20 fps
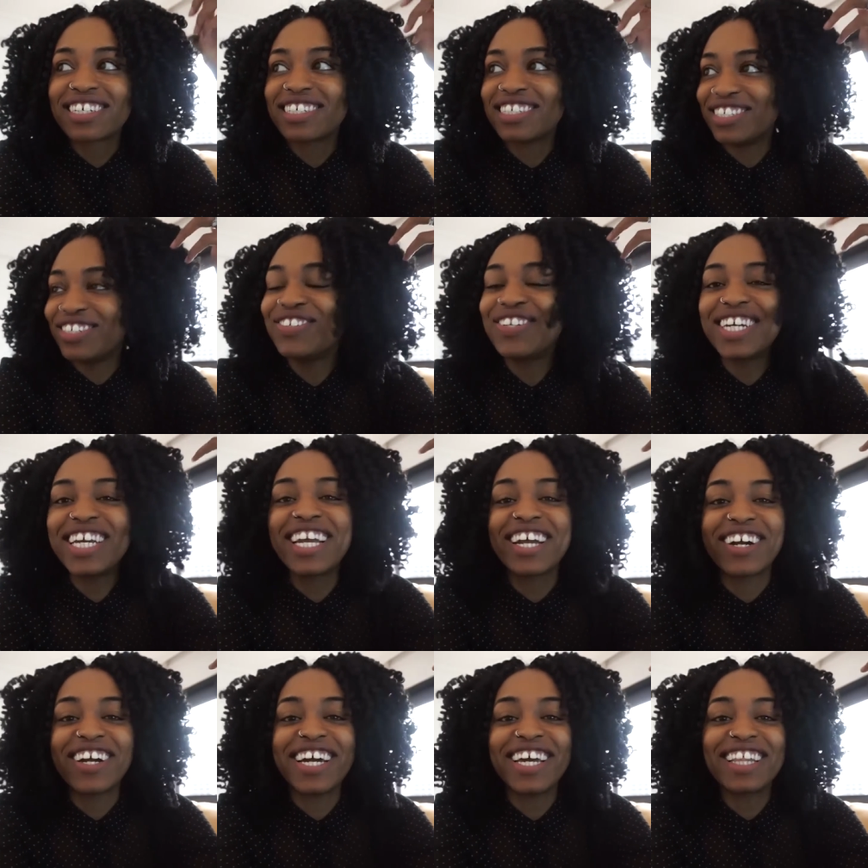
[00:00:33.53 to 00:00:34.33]
You can
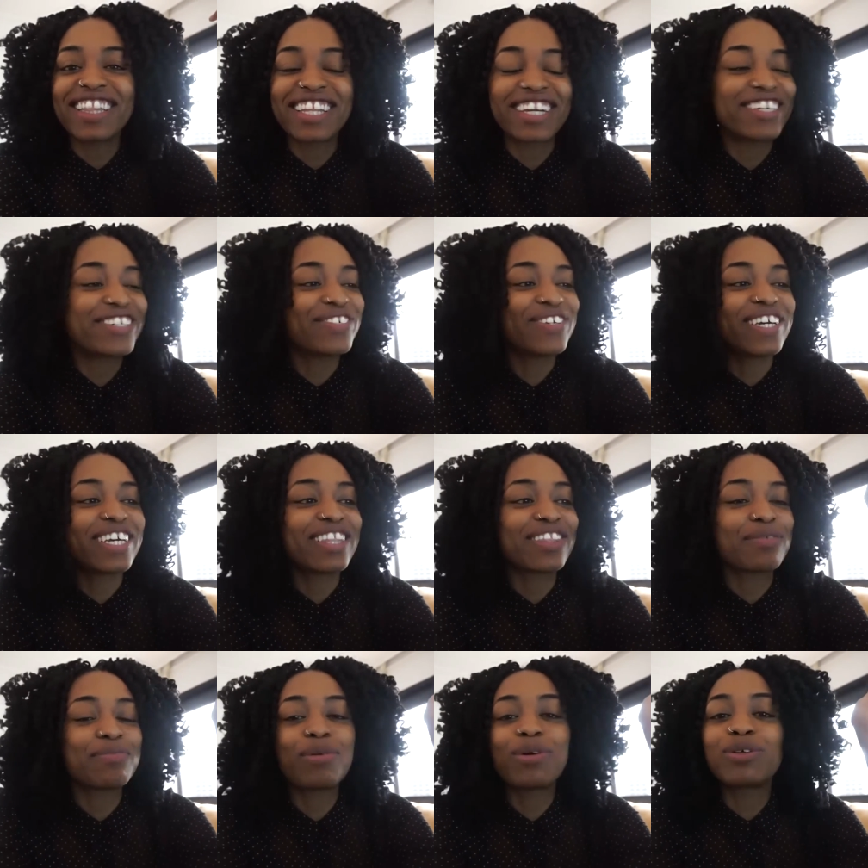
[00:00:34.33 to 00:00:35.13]
hear it. They're
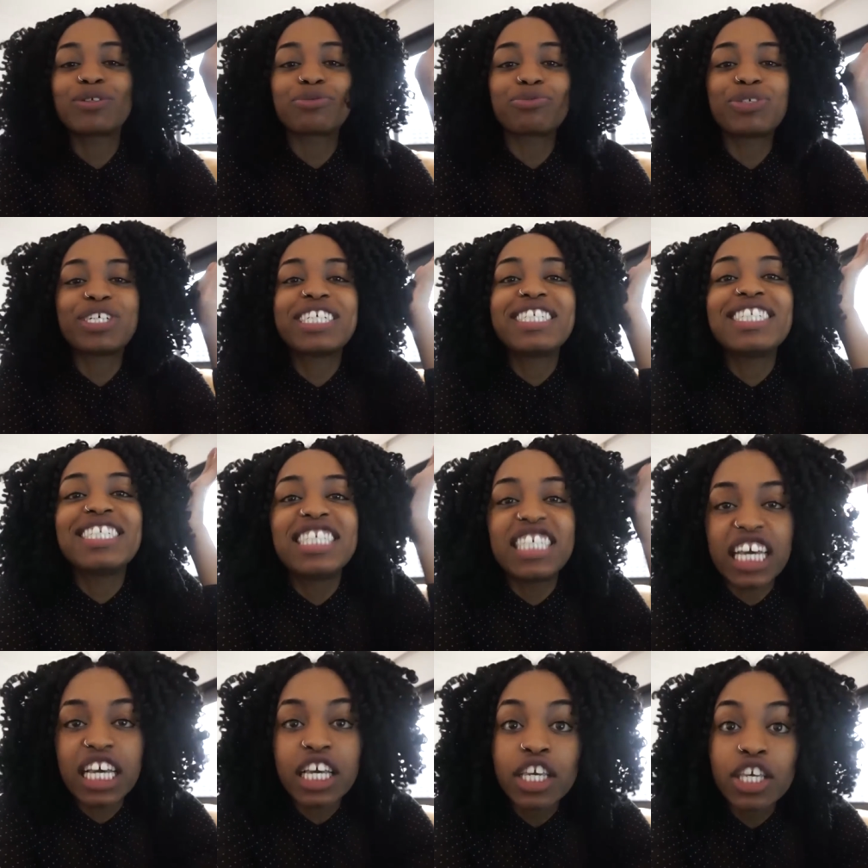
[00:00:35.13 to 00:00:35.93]
doing the most
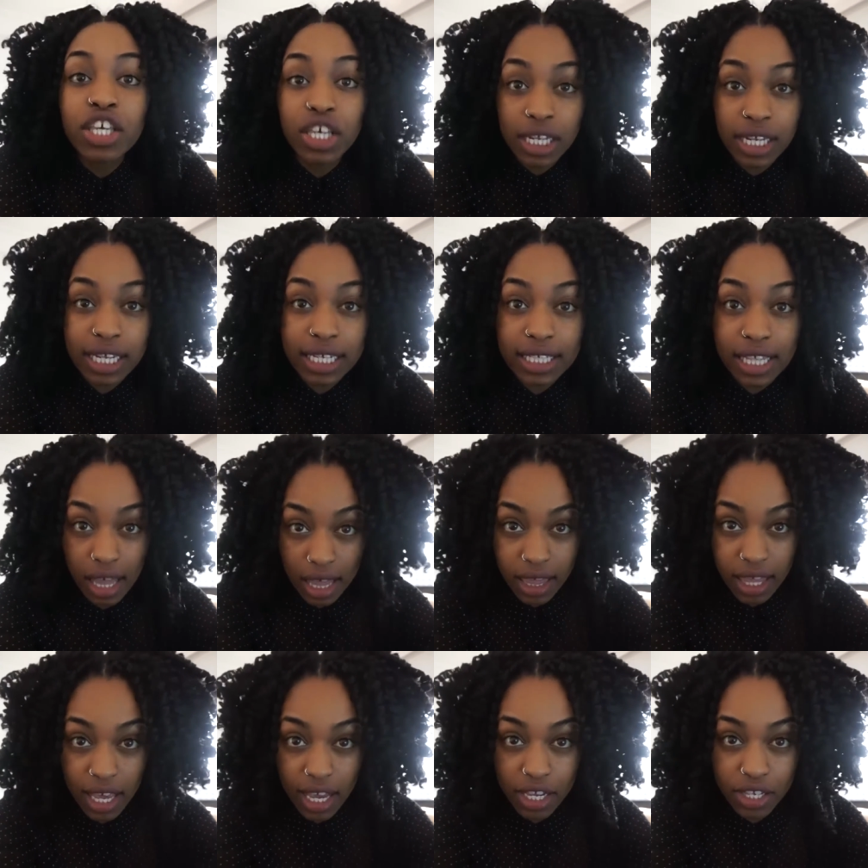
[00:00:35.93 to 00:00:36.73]
ridiculous
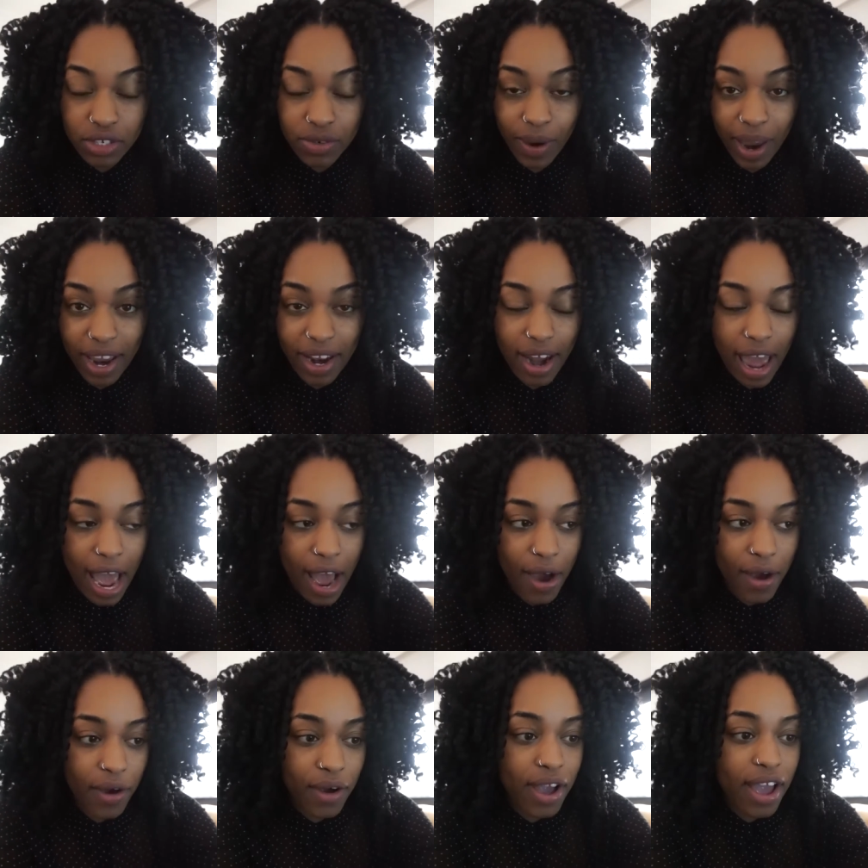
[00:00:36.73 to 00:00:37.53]
things right
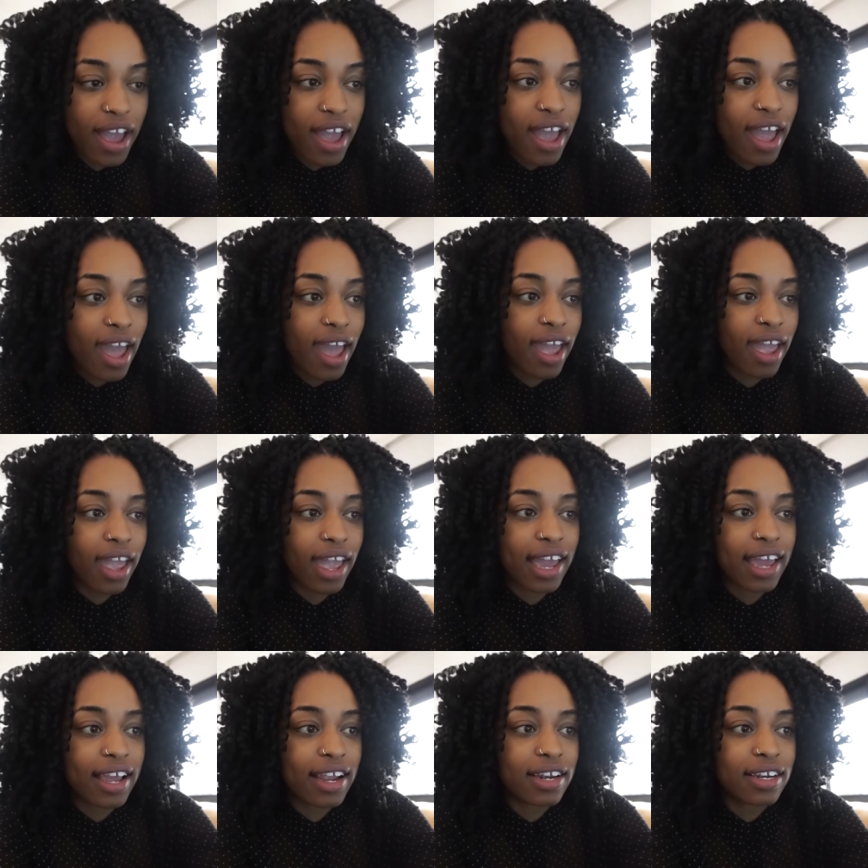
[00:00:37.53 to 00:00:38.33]
now.
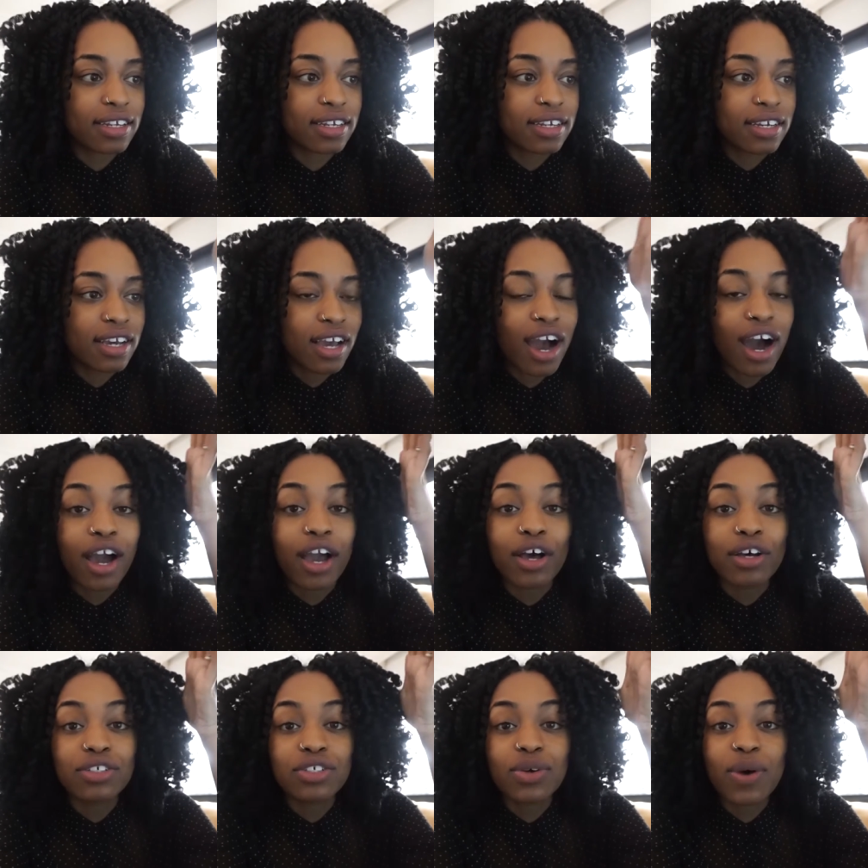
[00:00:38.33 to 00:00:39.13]
And
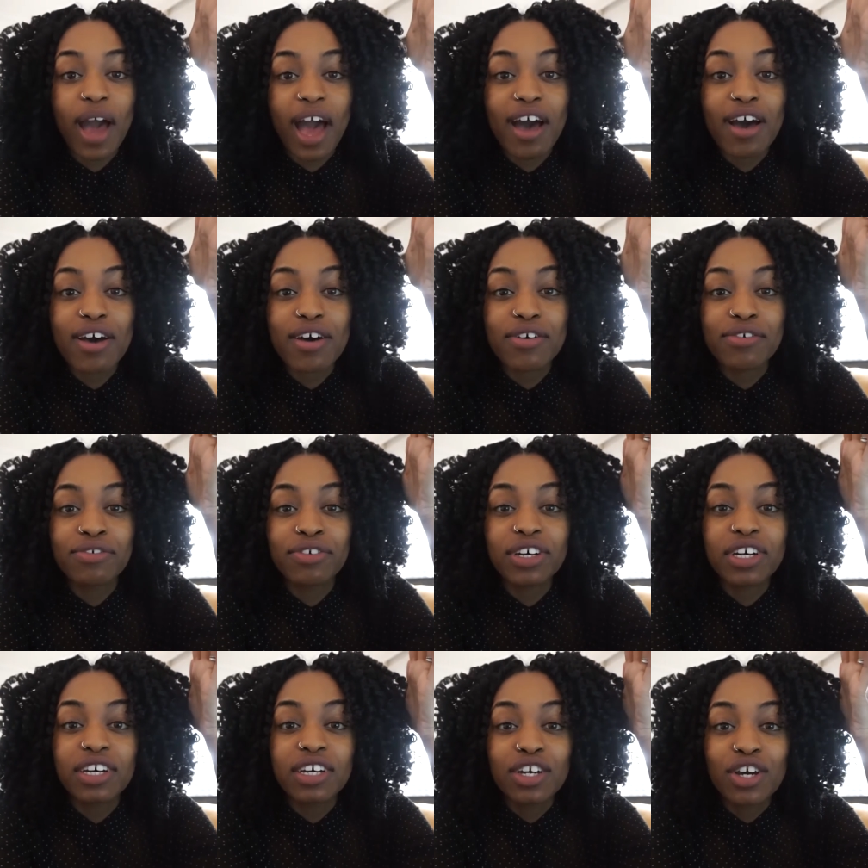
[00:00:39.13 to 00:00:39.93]
I also
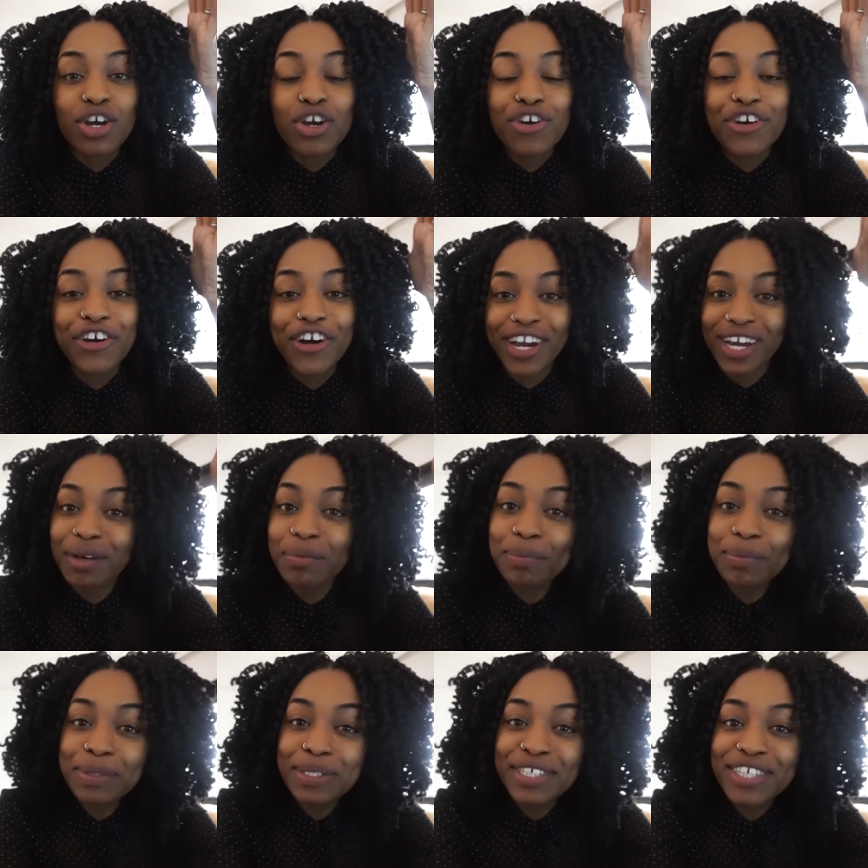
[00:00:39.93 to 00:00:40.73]
have
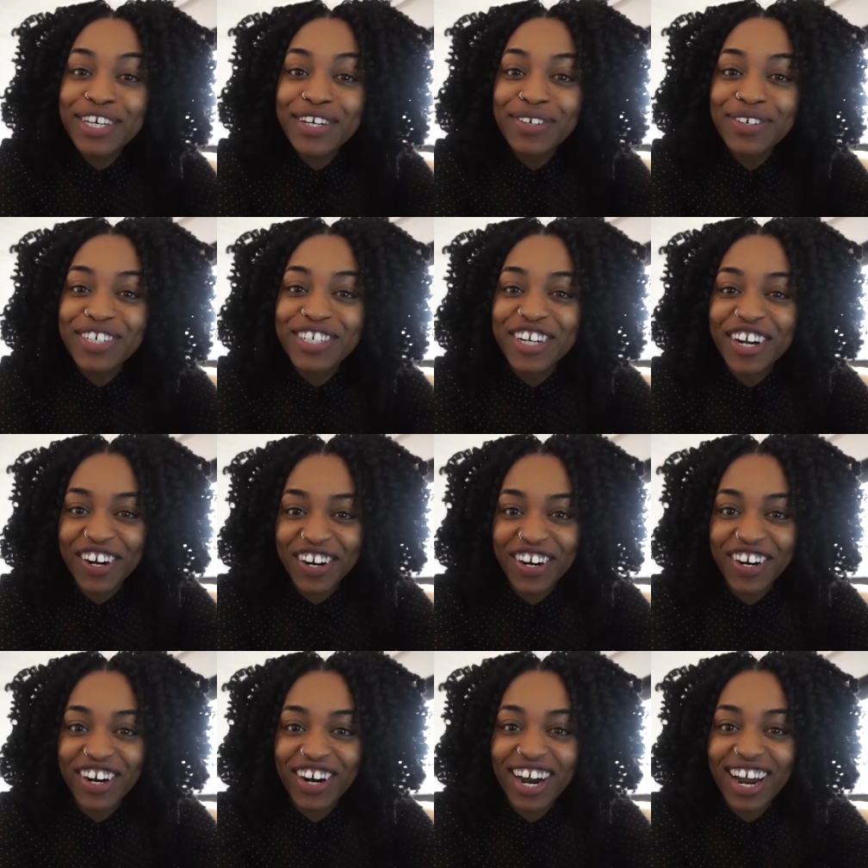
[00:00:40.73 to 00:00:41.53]
cramps, which
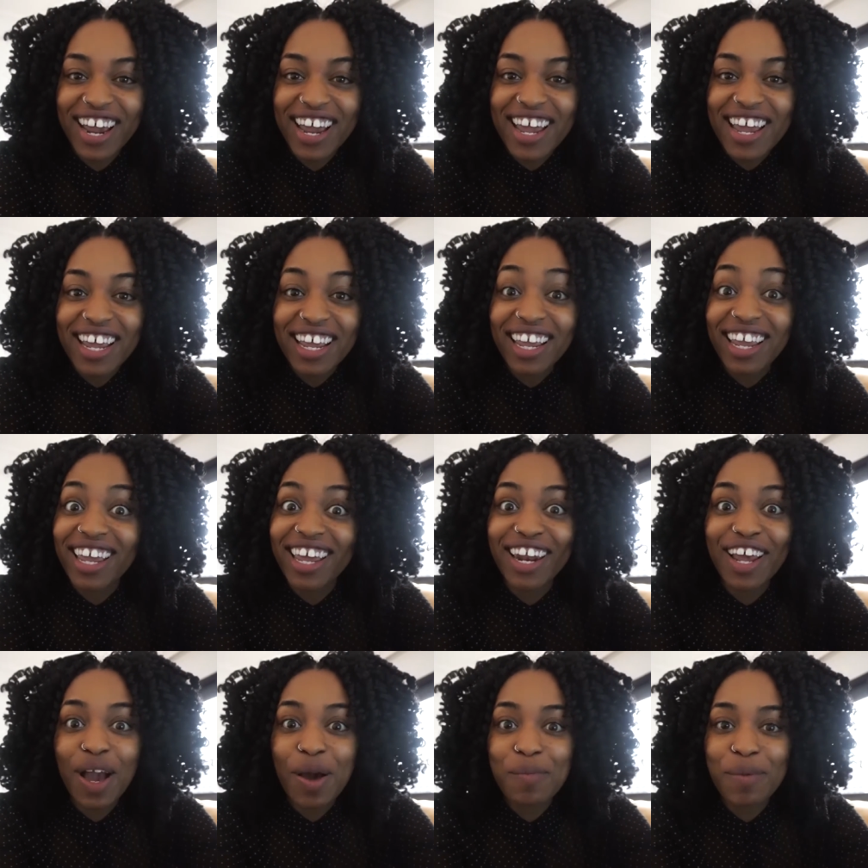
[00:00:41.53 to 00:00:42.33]
are
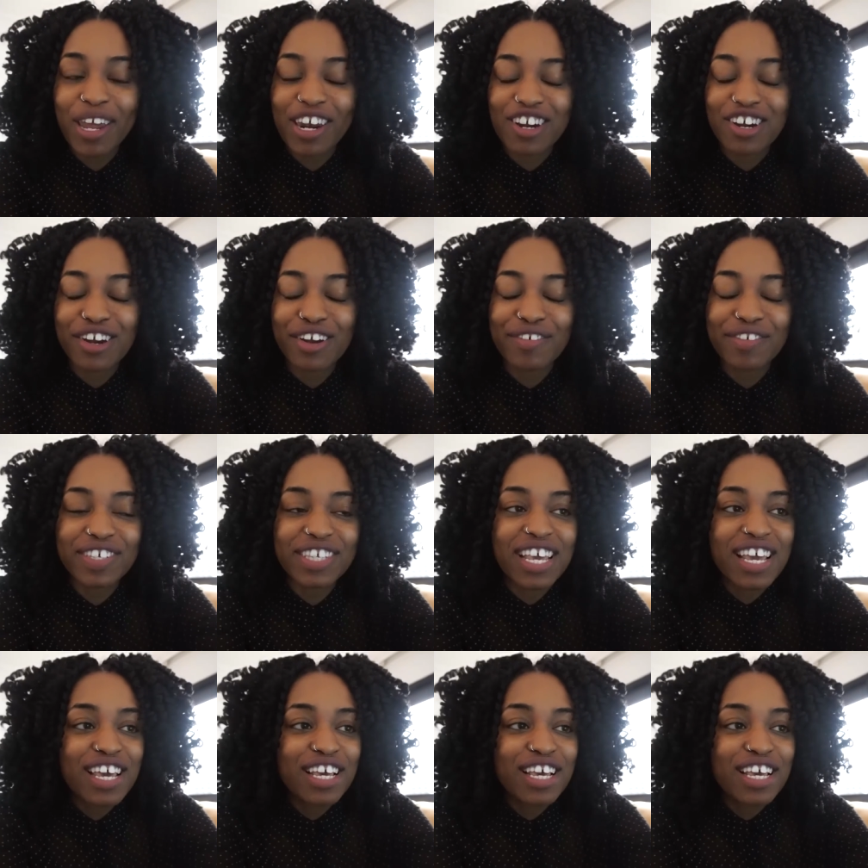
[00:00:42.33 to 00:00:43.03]
getting on my nerves.